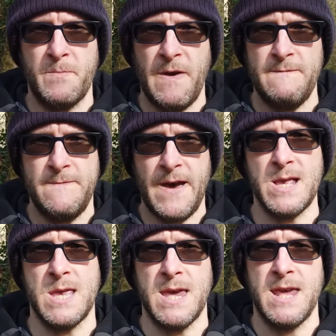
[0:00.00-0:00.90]

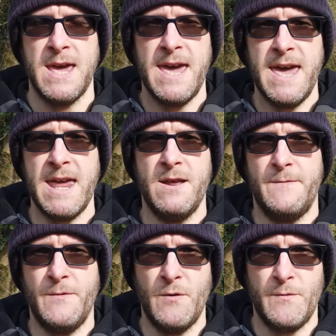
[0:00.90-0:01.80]
invested in a
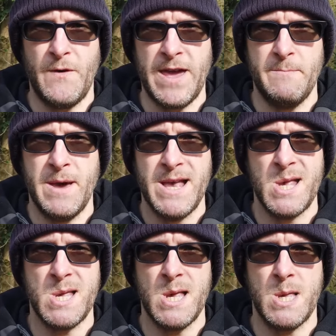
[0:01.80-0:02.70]
full frame
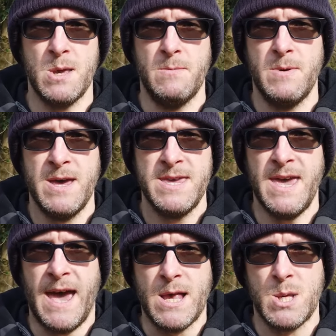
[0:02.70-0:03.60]
system
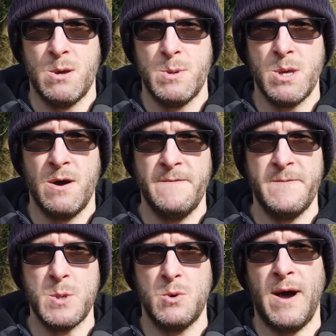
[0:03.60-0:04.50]
yet, so I'm starting
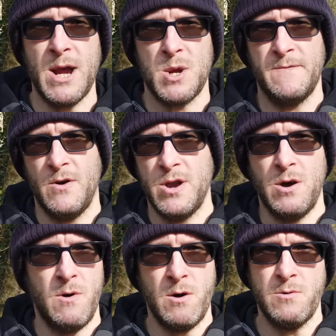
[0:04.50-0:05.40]
from scratch. I've got
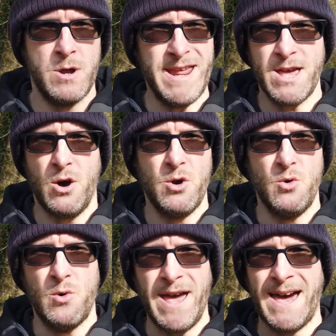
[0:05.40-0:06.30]
no old Nikon
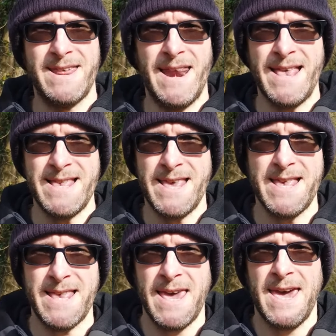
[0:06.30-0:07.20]
or Canon
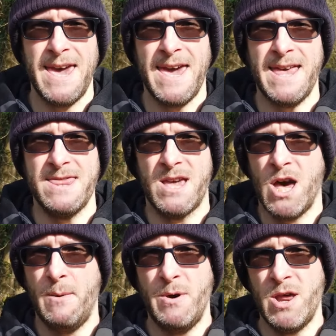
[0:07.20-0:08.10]
lenses in the
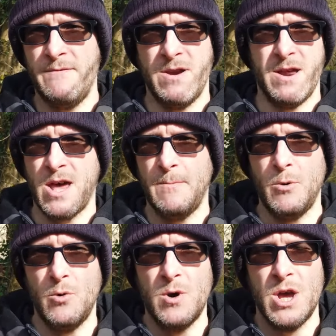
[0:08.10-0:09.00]
cupboard other than a
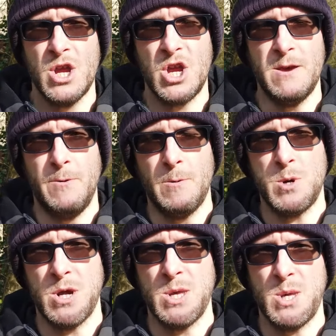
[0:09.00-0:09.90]
couple cheap
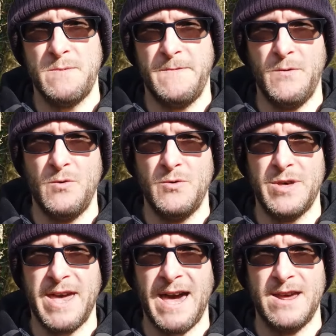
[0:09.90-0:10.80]
options for
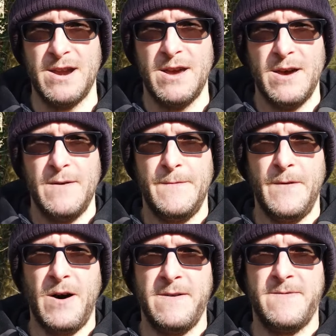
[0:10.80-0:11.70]
the Canon
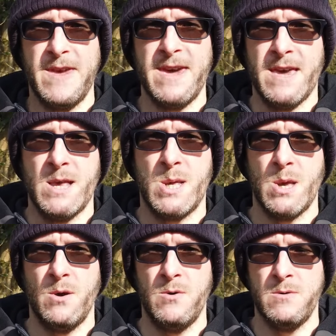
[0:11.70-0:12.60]
5D.
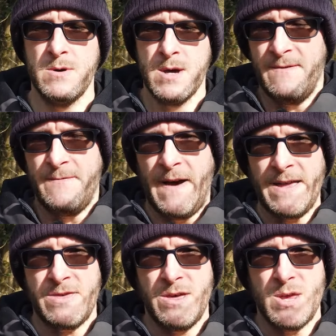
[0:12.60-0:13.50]
So the
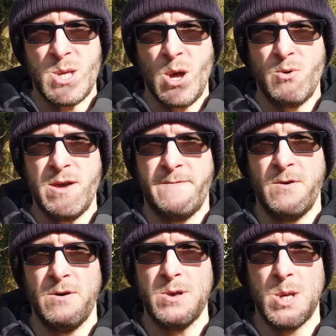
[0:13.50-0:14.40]
fact that Sony have
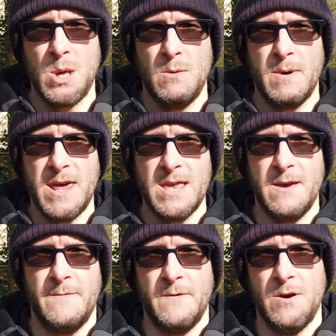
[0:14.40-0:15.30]
got so many
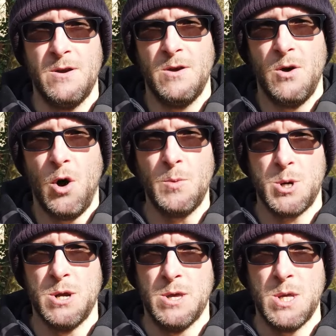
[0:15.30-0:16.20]
different
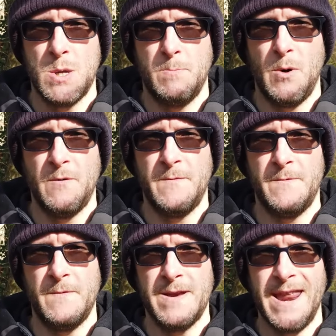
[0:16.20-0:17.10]
options,
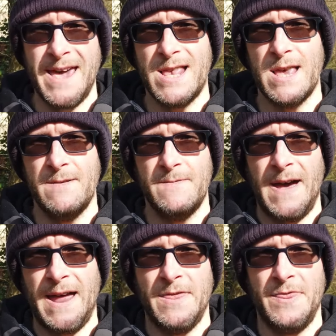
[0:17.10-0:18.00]
both native
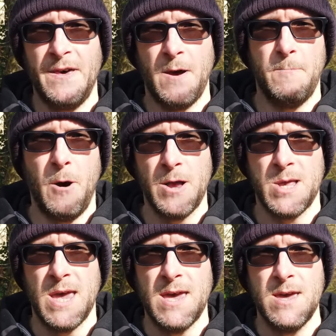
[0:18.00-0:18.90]
and third
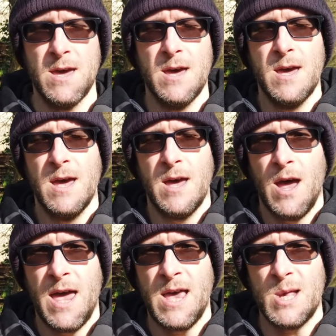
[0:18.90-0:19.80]
party,
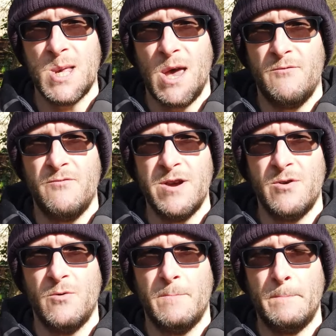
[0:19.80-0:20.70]
is a
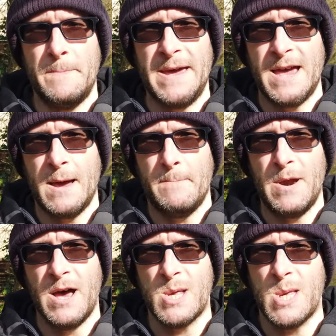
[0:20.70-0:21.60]
real big
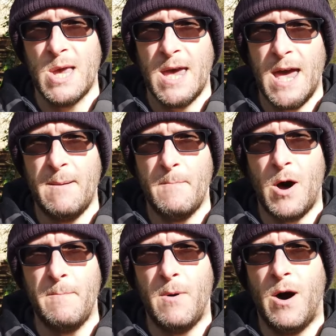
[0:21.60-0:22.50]
plus in
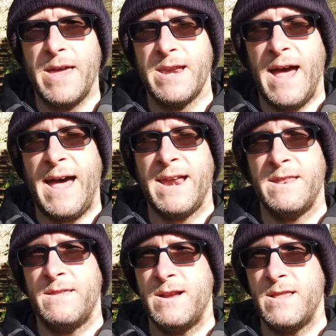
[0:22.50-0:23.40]
my mind,
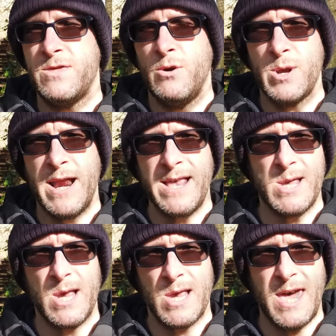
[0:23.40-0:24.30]
and those
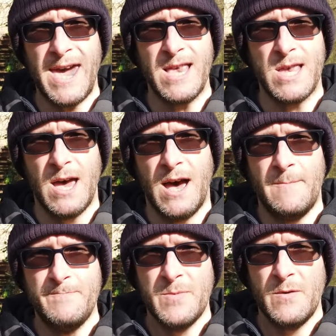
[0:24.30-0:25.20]
lenses cater